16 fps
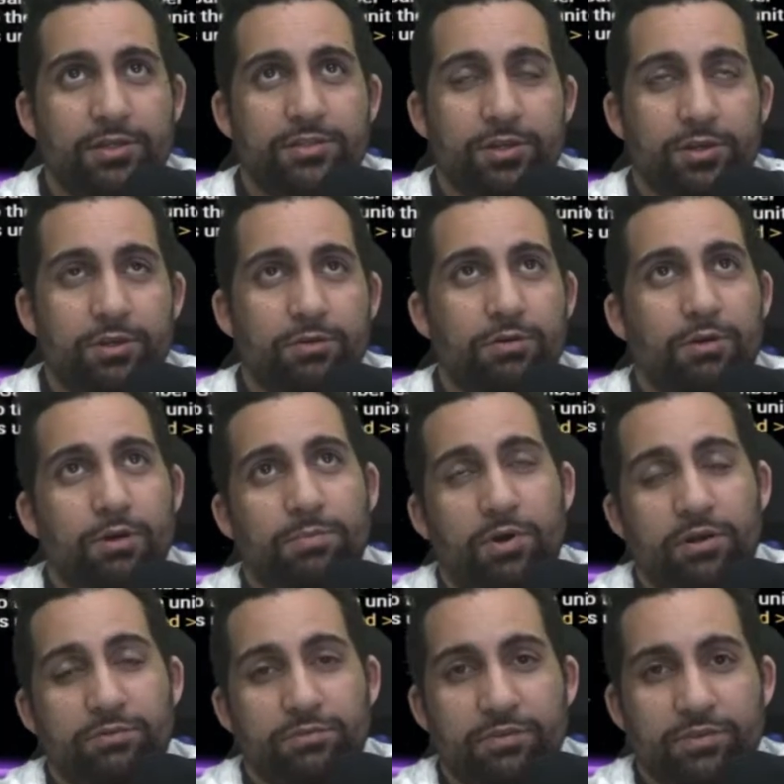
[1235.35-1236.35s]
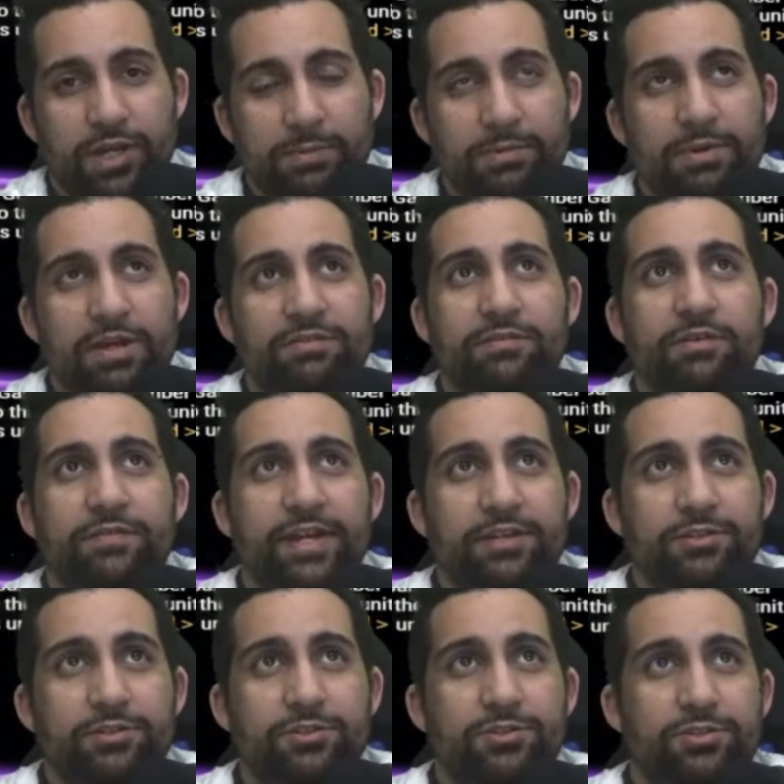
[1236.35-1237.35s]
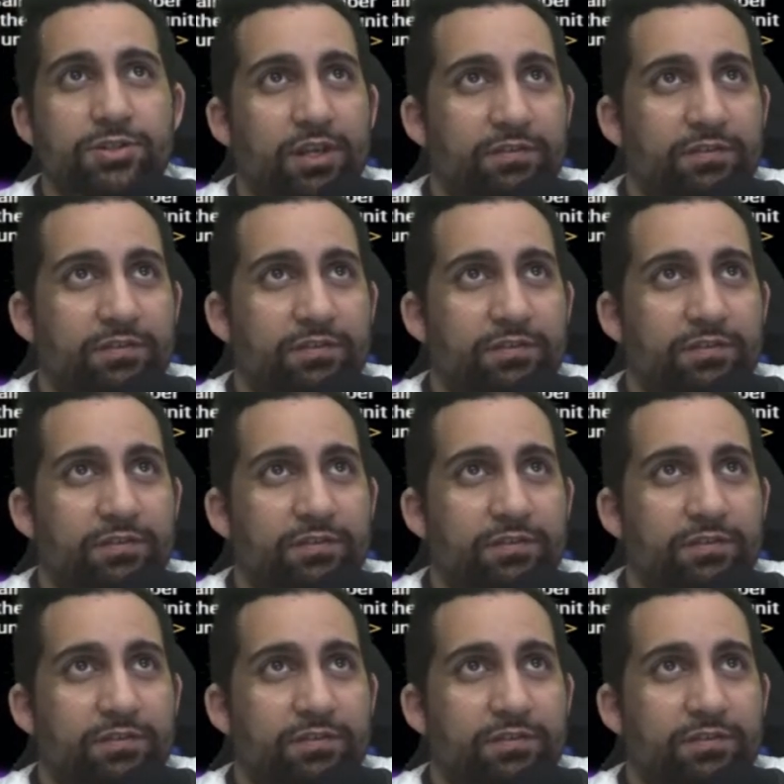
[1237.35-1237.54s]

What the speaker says: So, upon coming back for revenge,